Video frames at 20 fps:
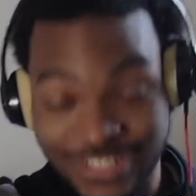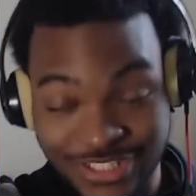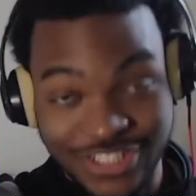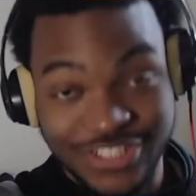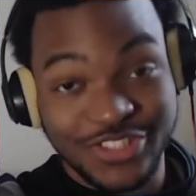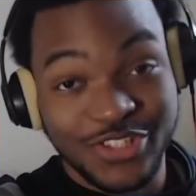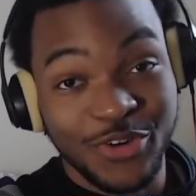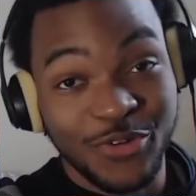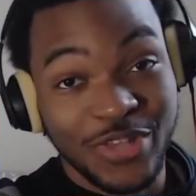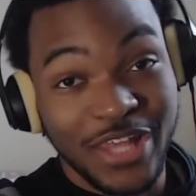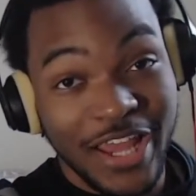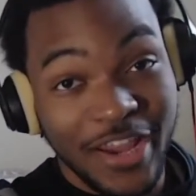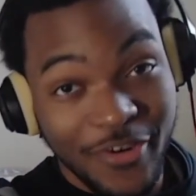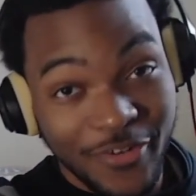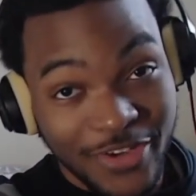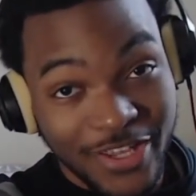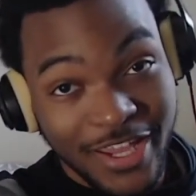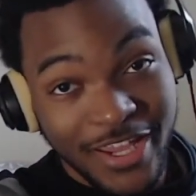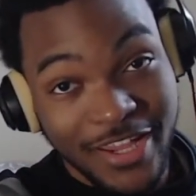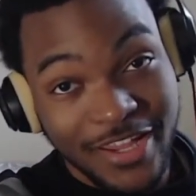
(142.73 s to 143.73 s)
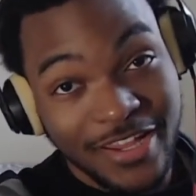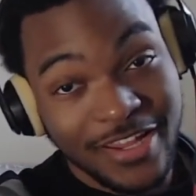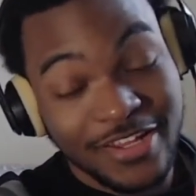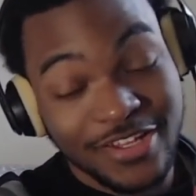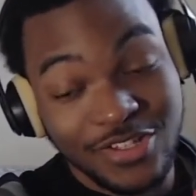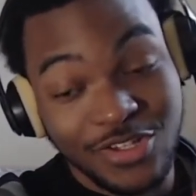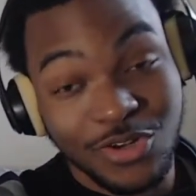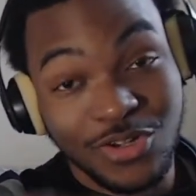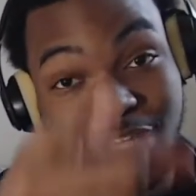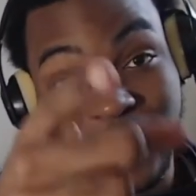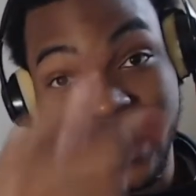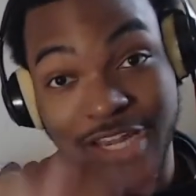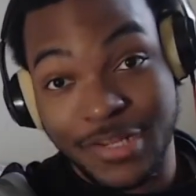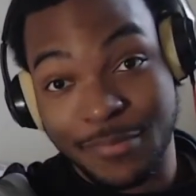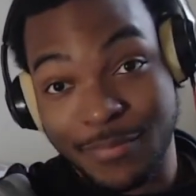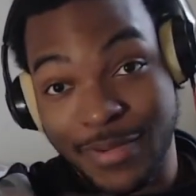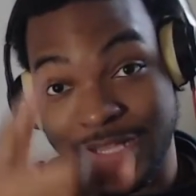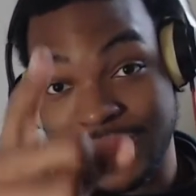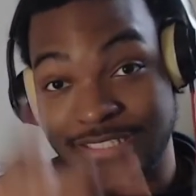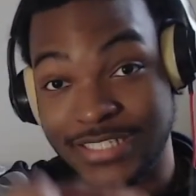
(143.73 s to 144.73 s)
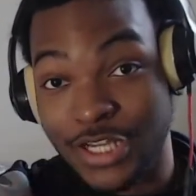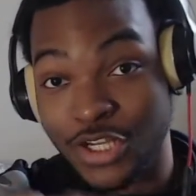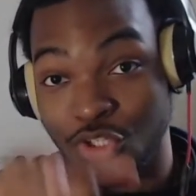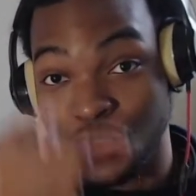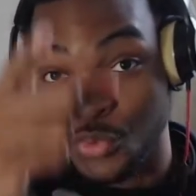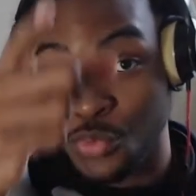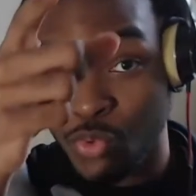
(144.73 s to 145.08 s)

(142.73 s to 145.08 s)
Just know that, okay? Don't let anybody tell you